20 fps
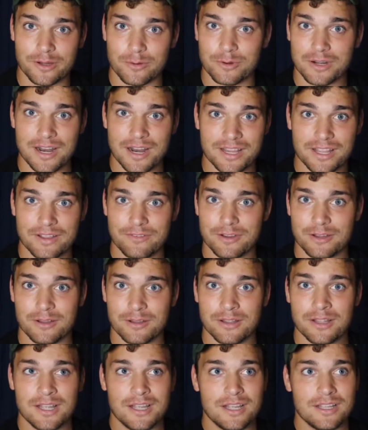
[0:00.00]
We're not giving
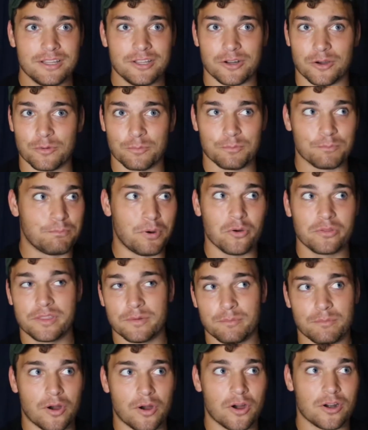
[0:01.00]
both the
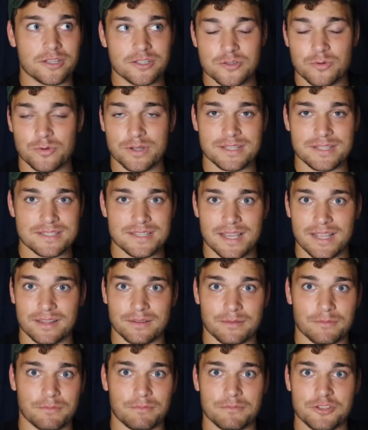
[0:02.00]
Martin twins
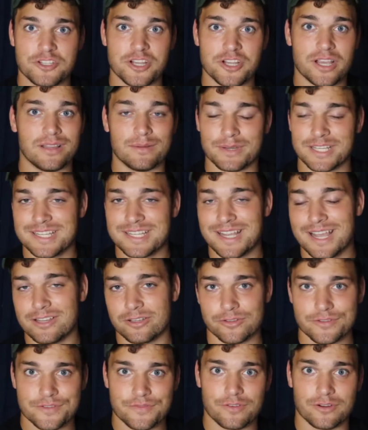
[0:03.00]
and Jalen
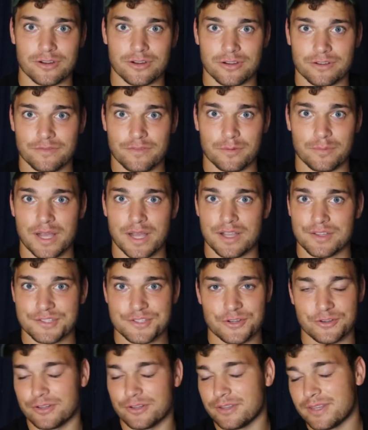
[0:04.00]
McDaniels for Myles Turner.